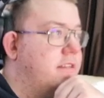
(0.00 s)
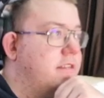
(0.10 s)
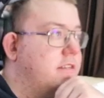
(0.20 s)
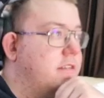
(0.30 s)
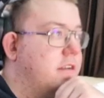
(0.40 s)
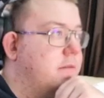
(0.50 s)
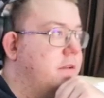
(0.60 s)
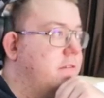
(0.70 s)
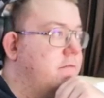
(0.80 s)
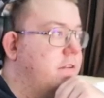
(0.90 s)
is going to be
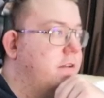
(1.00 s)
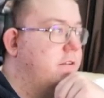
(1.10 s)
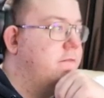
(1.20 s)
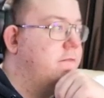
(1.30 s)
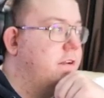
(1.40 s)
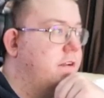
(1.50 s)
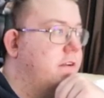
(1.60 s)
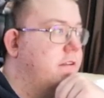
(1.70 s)
a really good figure,